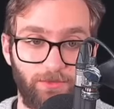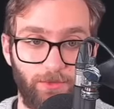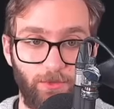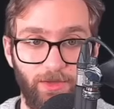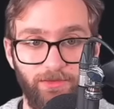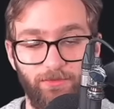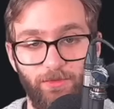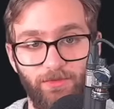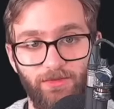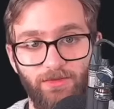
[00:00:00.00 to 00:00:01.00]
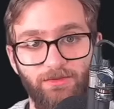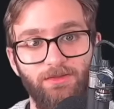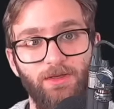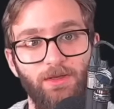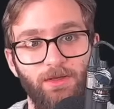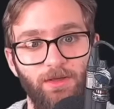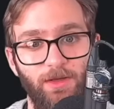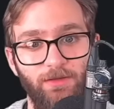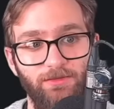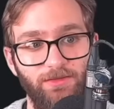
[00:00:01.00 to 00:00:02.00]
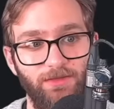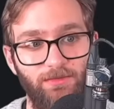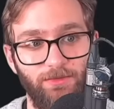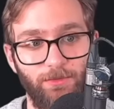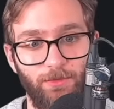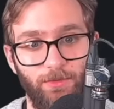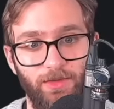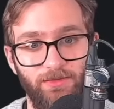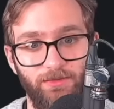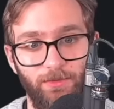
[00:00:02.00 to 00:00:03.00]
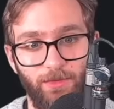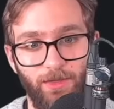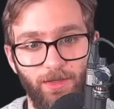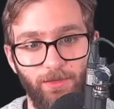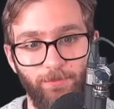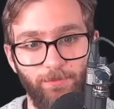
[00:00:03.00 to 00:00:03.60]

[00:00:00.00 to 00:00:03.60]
requests versus unsuccessful requests there are.